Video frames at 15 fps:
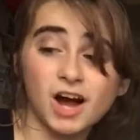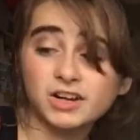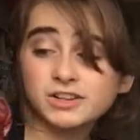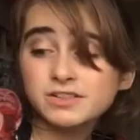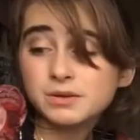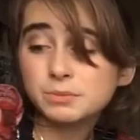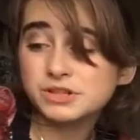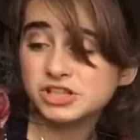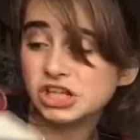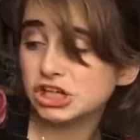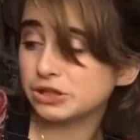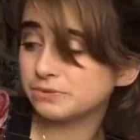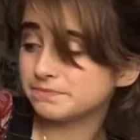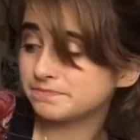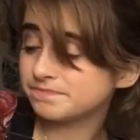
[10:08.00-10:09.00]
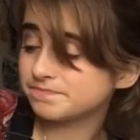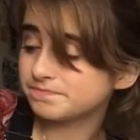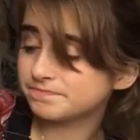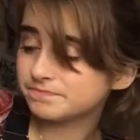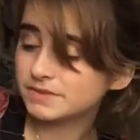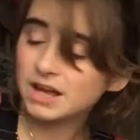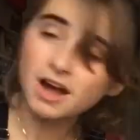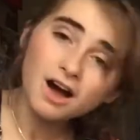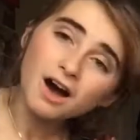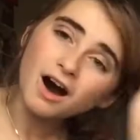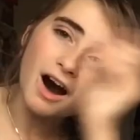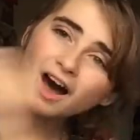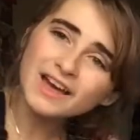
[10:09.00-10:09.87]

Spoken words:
I don't think we do.